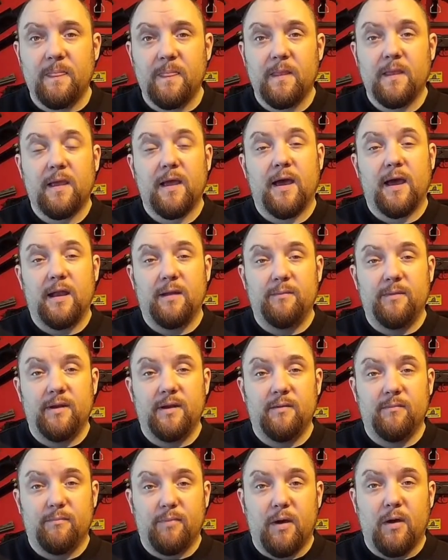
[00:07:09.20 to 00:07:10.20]

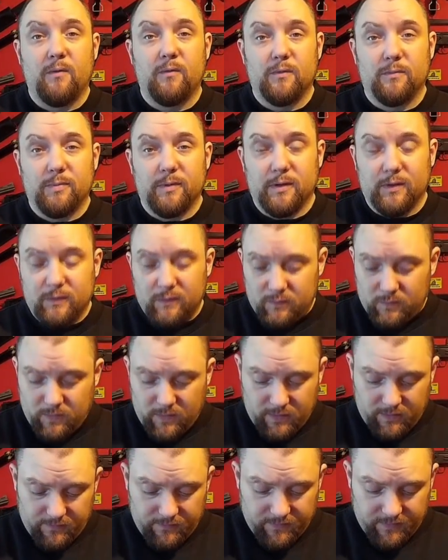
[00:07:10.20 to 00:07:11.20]
aluminium bolt would be a good
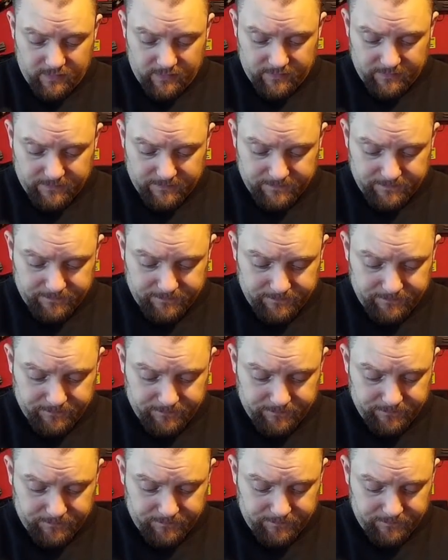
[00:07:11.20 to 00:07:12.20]
one, I think.
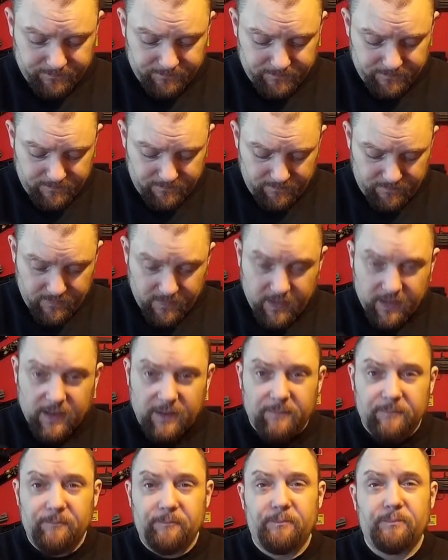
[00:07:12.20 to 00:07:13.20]
Yeah,
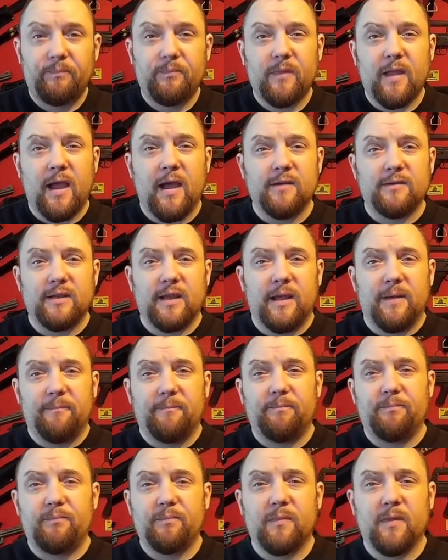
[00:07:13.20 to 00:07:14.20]
that was it.
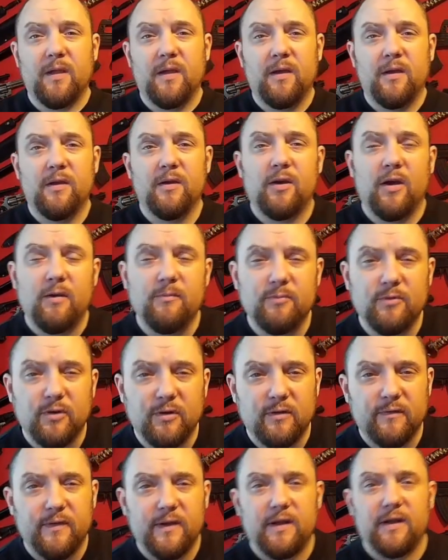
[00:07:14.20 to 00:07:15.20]
I hope you enjoyed
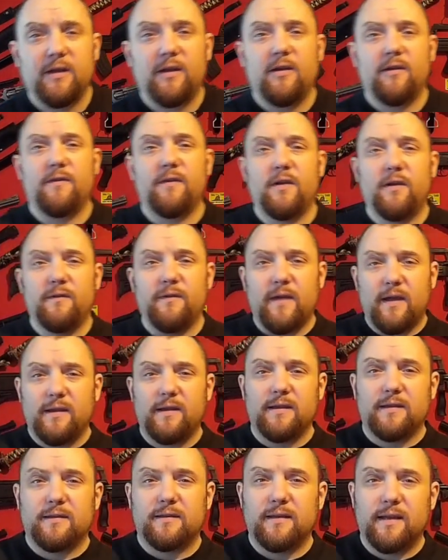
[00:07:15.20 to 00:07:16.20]
the video. I hope you found
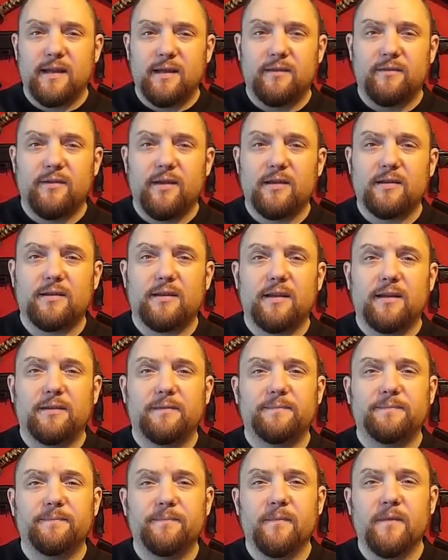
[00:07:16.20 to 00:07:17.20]
this
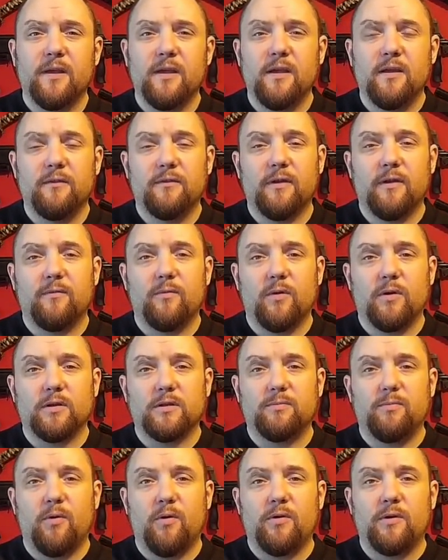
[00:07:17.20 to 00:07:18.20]
interesting. If you ever want to
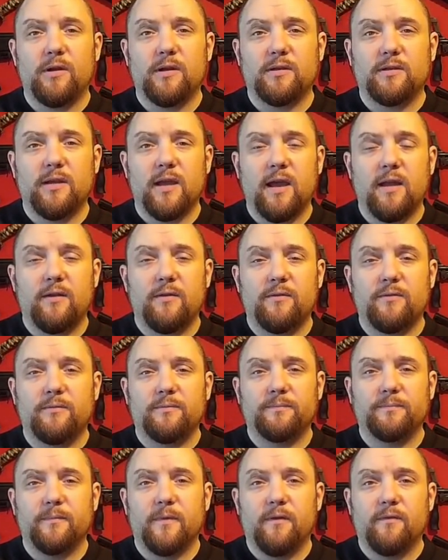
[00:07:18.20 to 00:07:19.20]
support this channel,
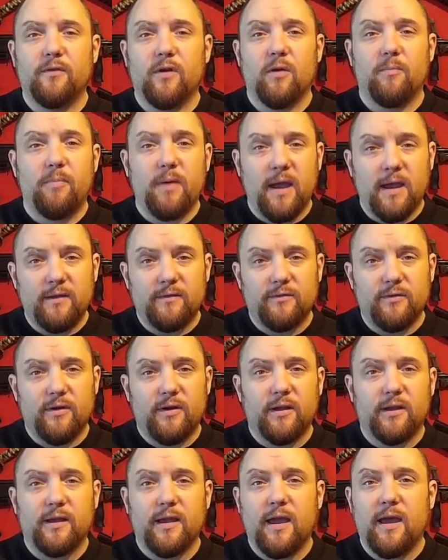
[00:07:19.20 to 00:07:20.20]
I've got a Patreon
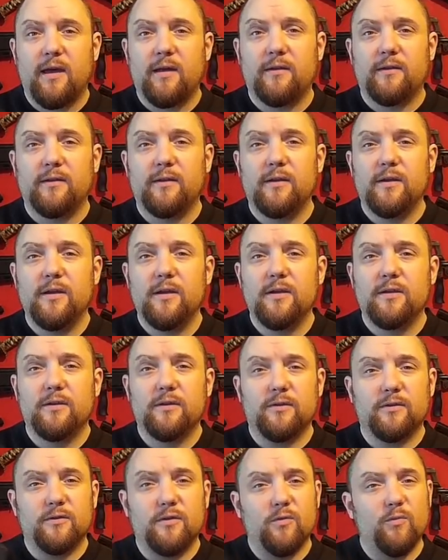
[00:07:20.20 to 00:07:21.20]
account.
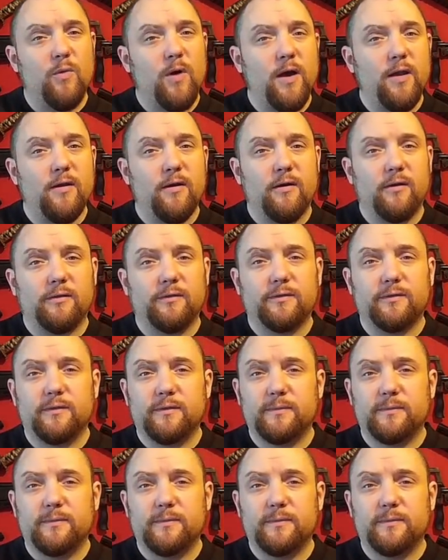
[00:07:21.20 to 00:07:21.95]
You could do one-off